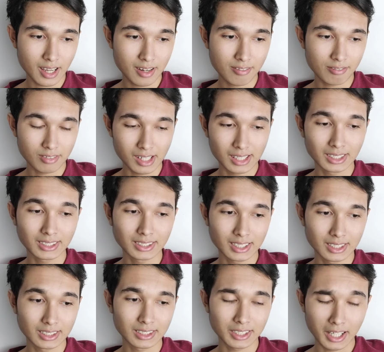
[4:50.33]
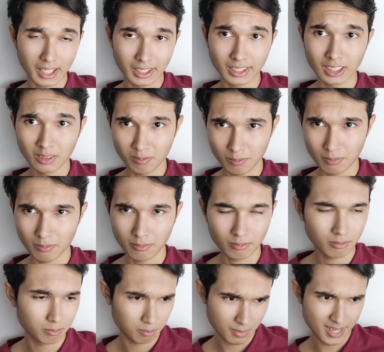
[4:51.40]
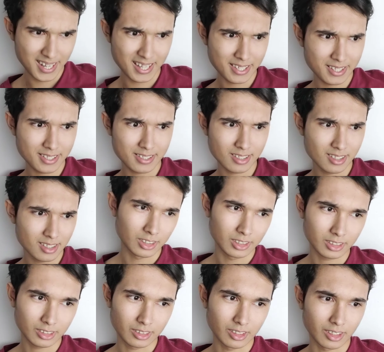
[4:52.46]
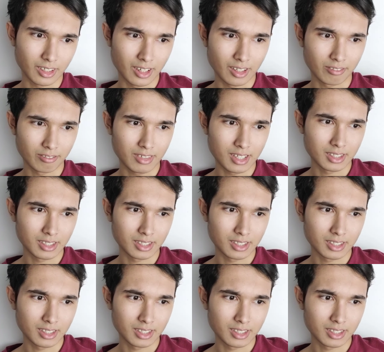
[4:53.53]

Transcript: And friends since 18 minutes, I just click add